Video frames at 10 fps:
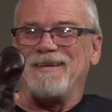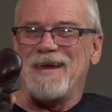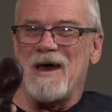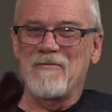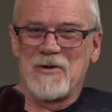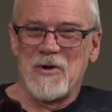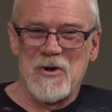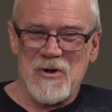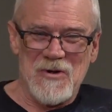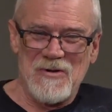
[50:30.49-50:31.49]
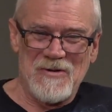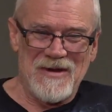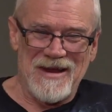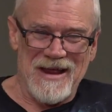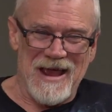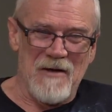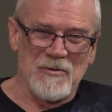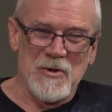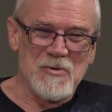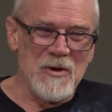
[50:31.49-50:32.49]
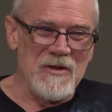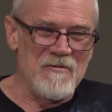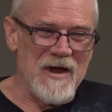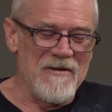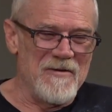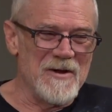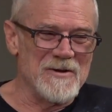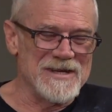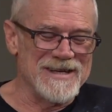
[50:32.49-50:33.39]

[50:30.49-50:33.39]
after 25 years.